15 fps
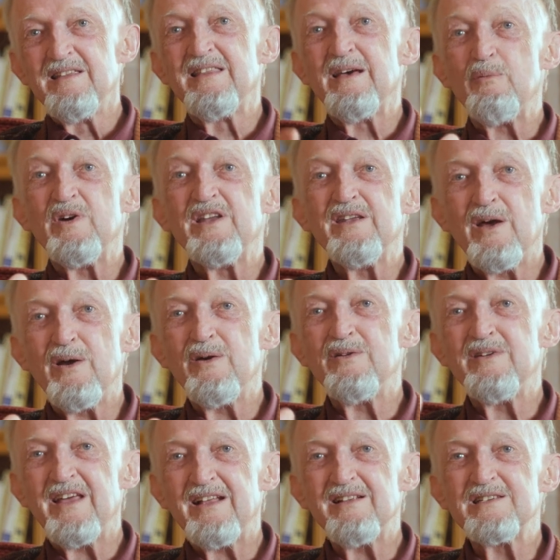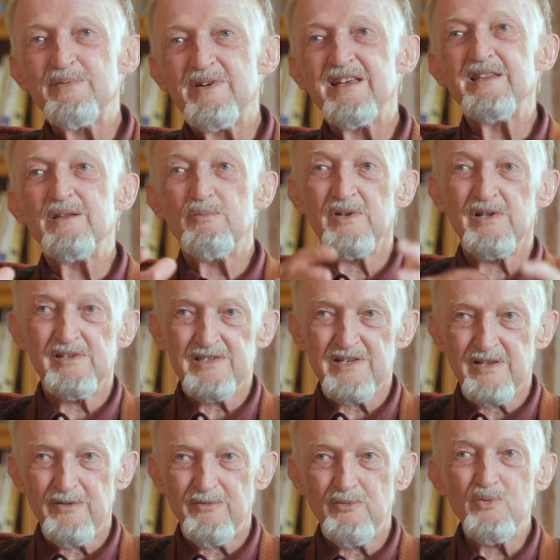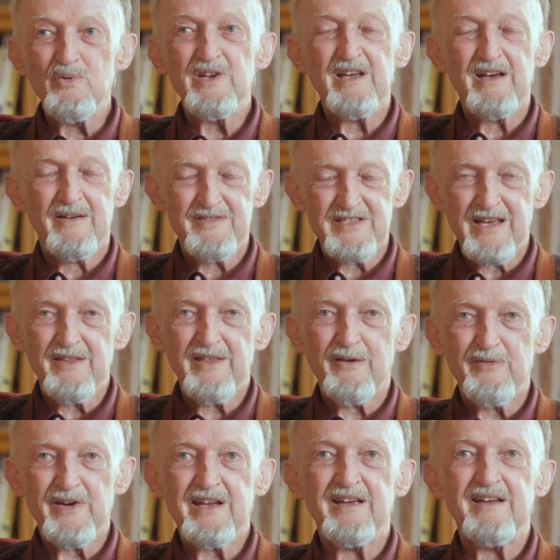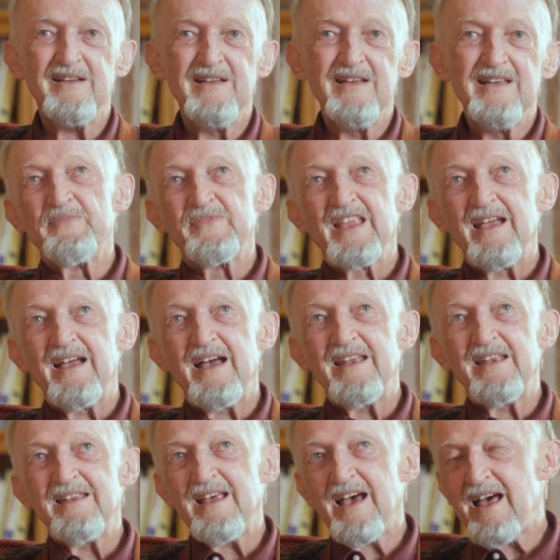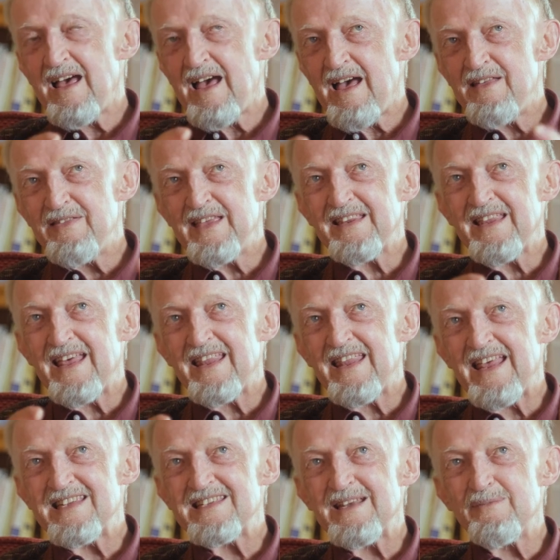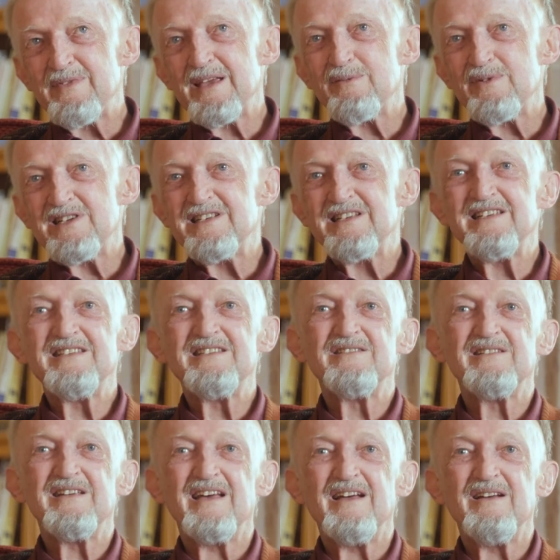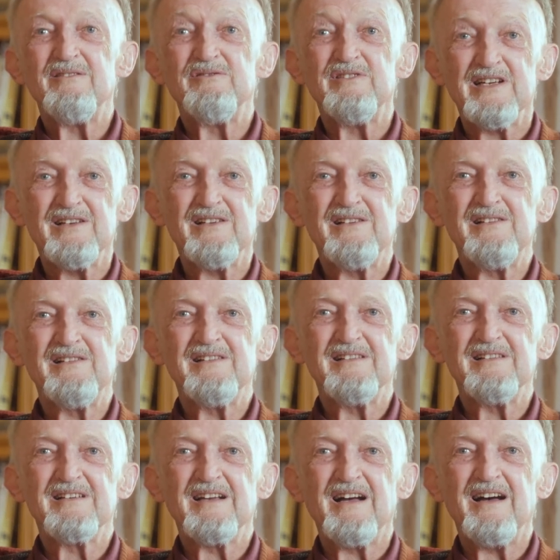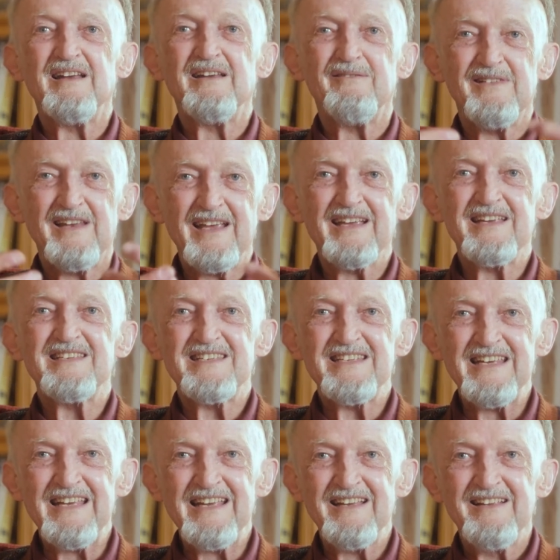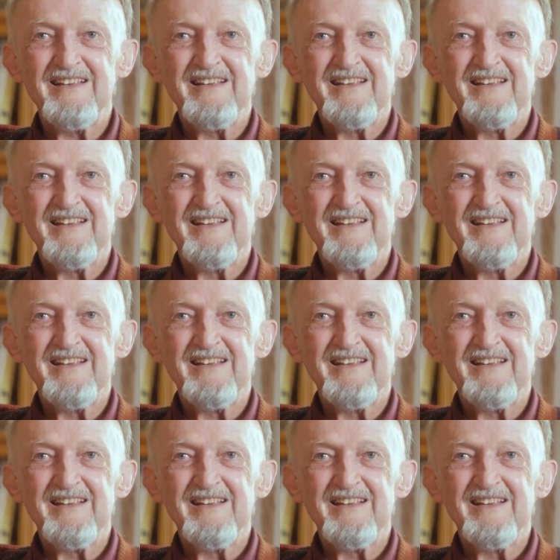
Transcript: that were known elsewhere in the world to the fauna of South Africa. And uh, I think that that's something which is a real kind of legacy,